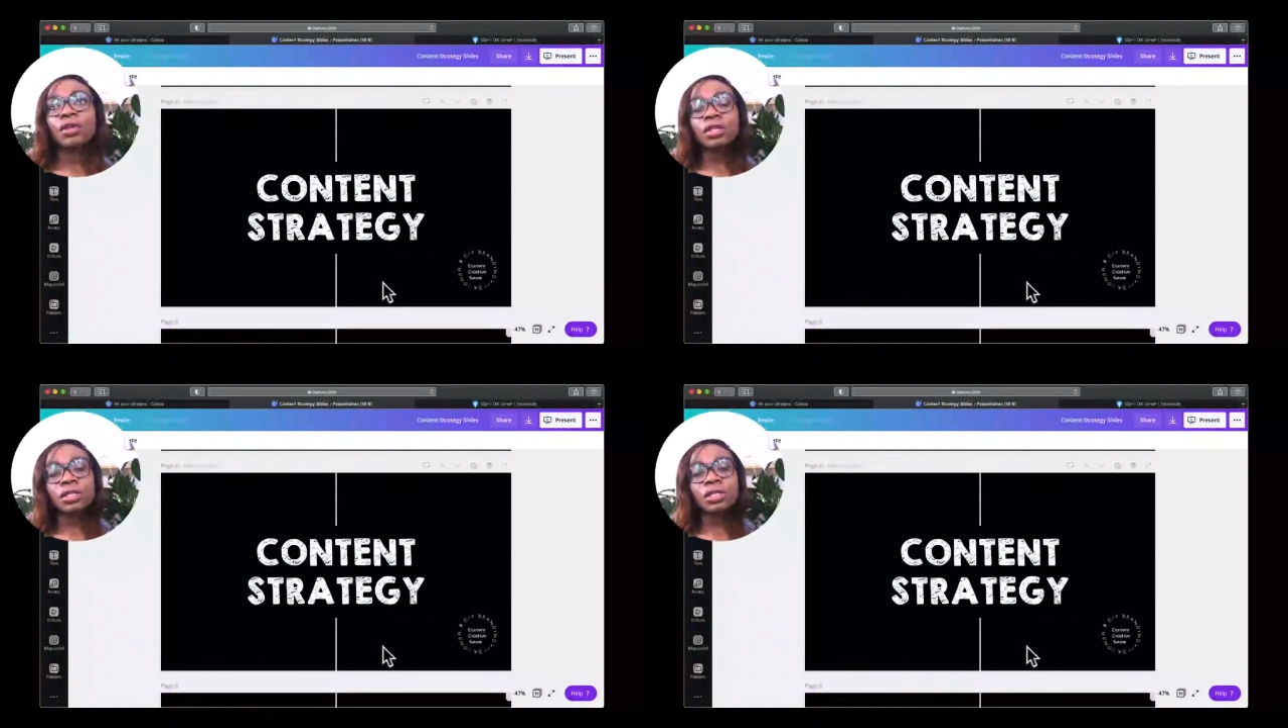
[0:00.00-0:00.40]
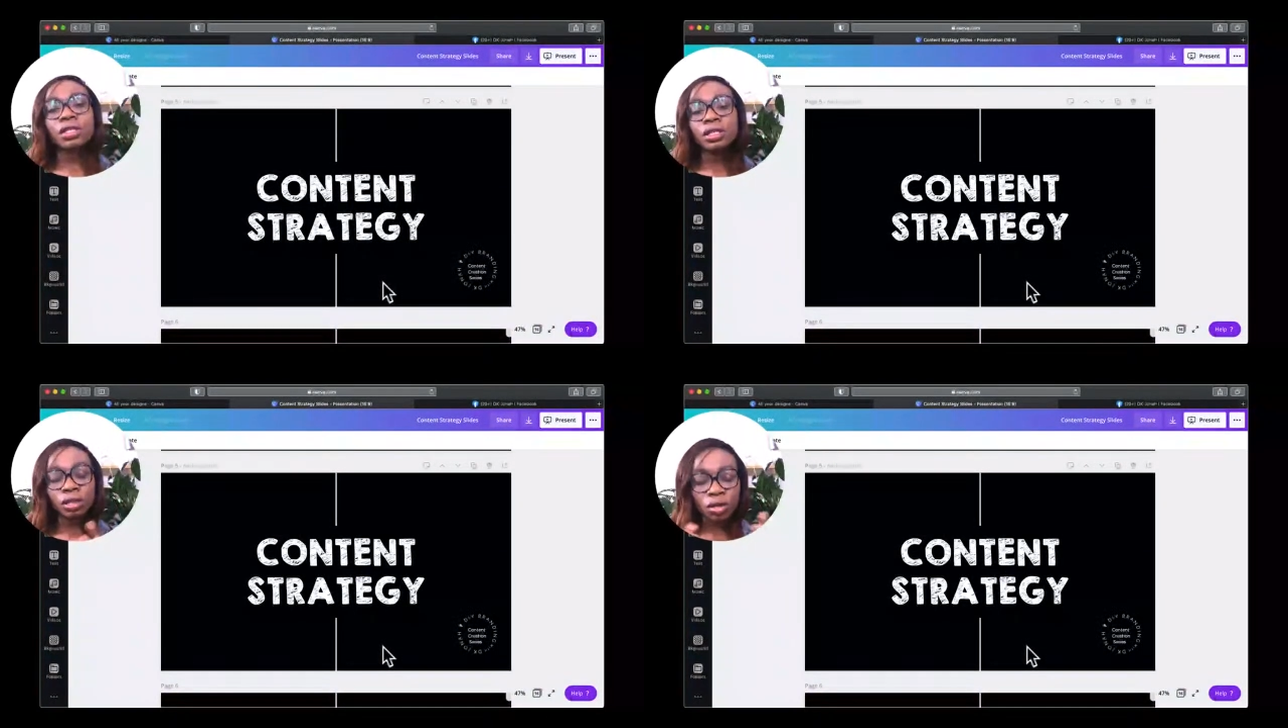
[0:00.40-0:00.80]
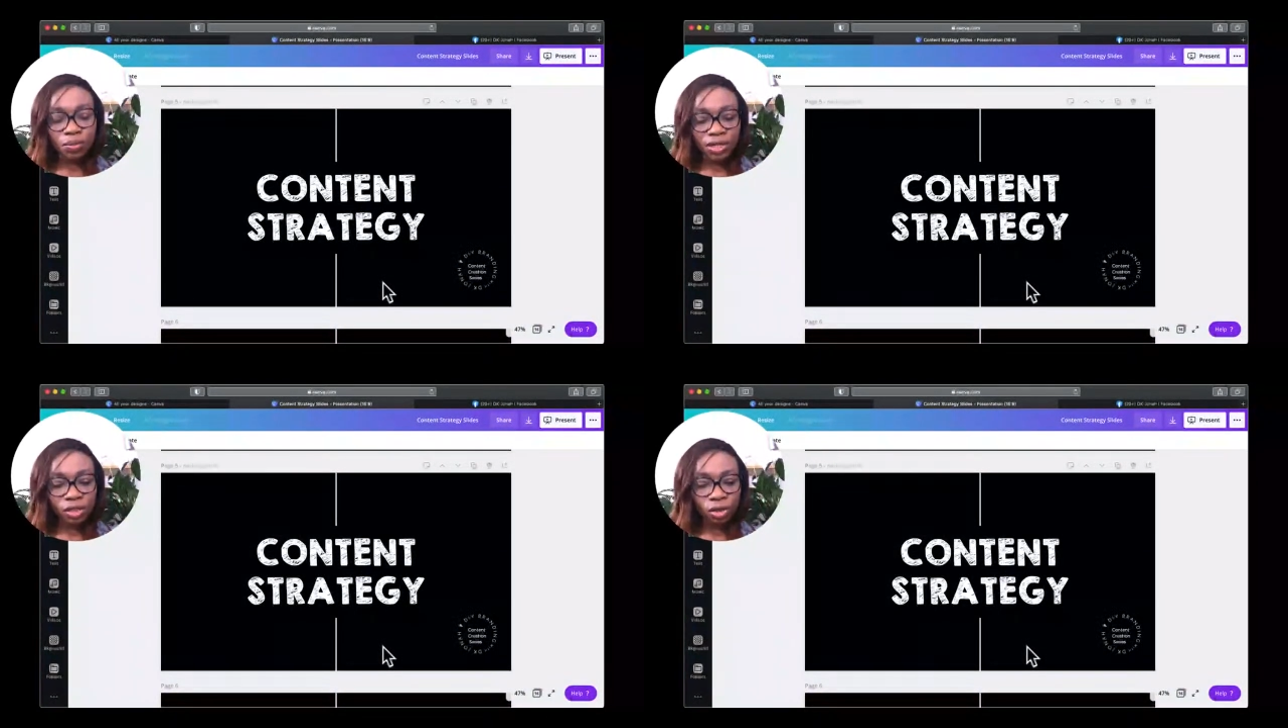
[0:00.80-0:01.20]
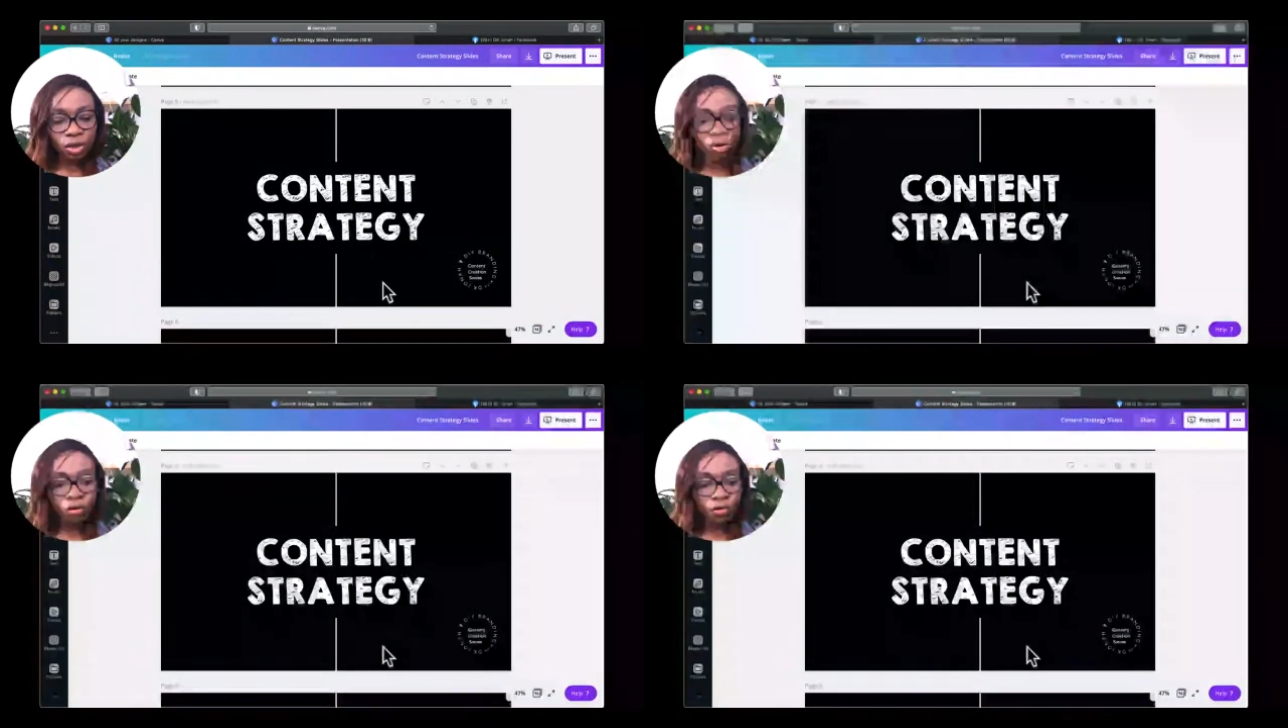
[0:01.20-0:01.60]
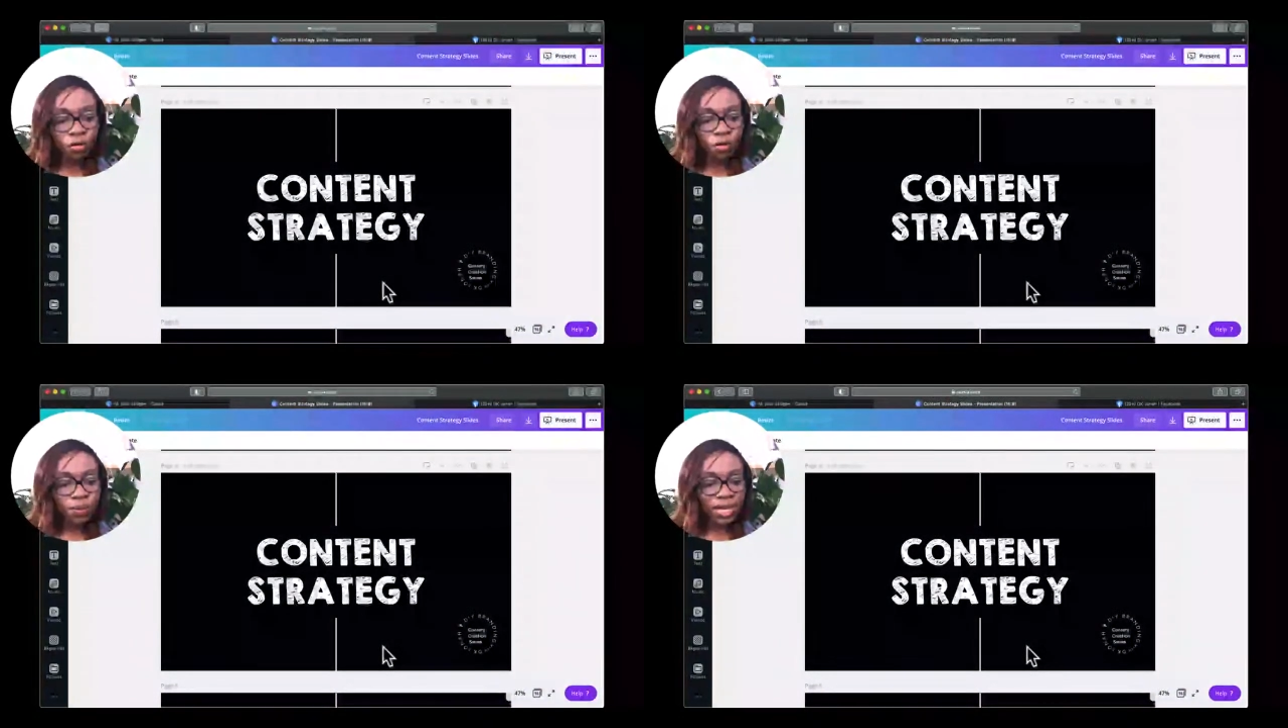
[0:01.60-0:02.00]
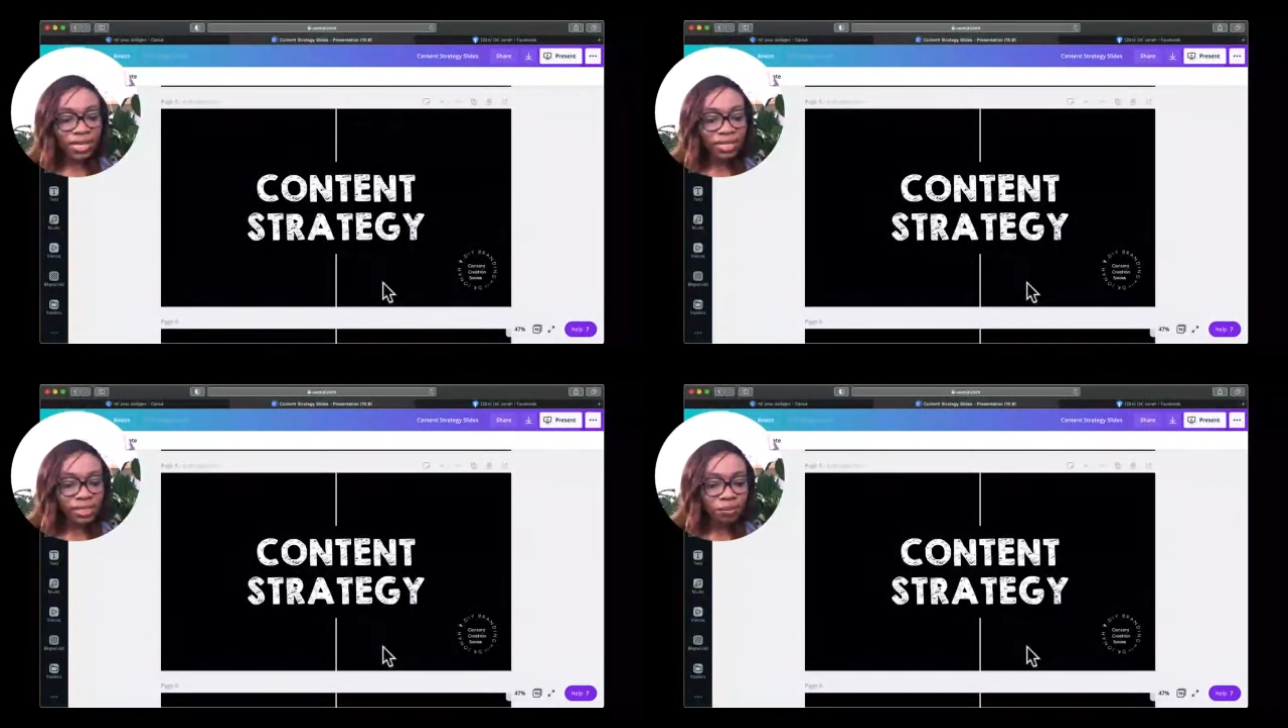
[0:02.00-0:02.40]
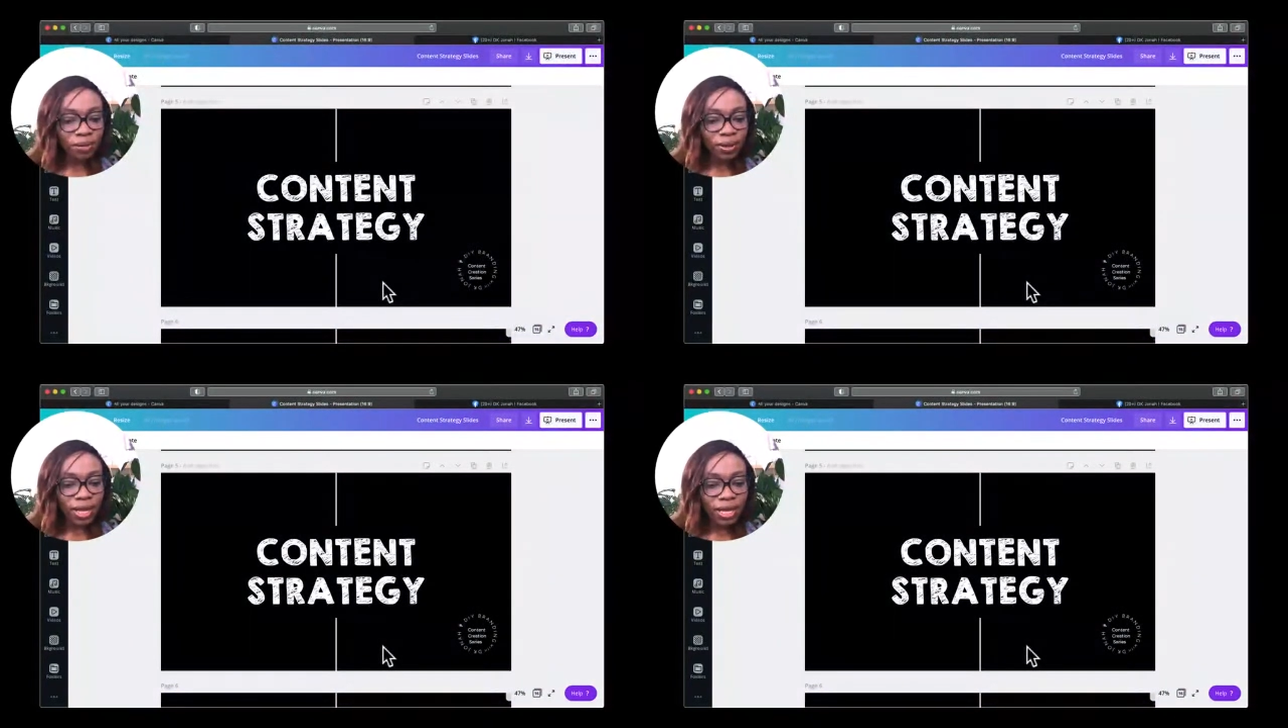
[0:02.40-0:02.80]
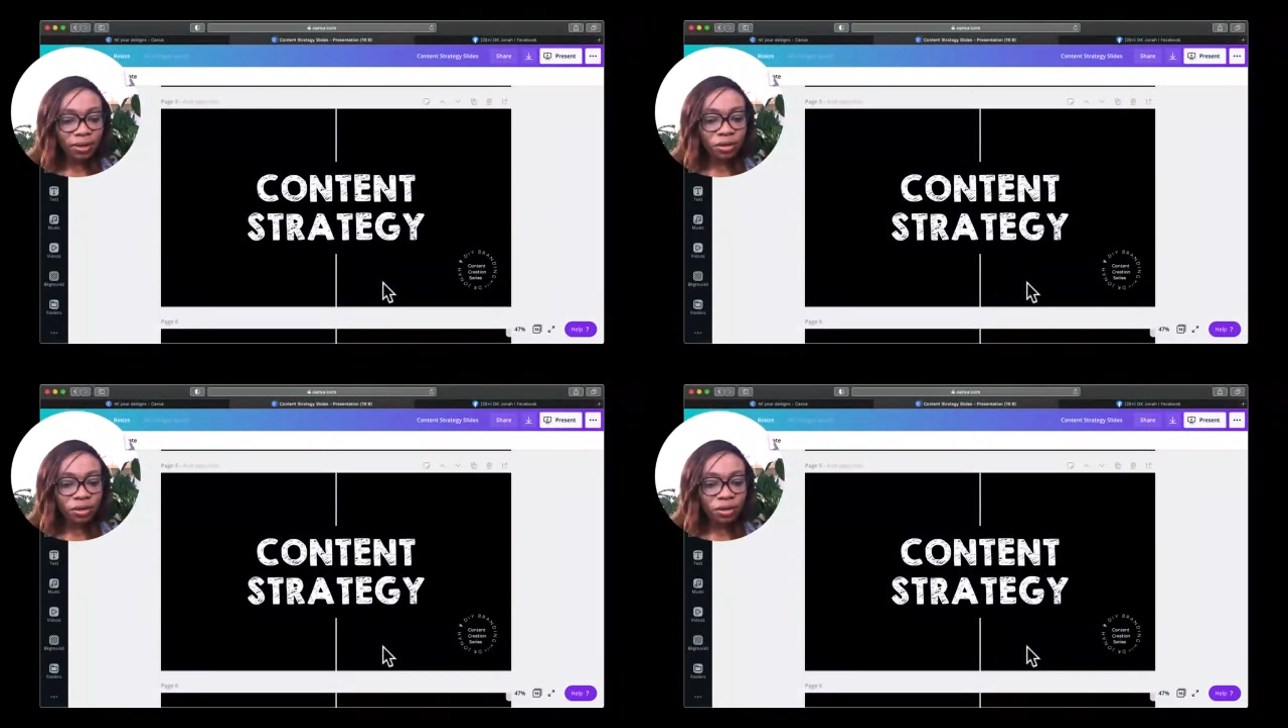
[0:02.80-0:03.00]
it's a combination of your marketing plan,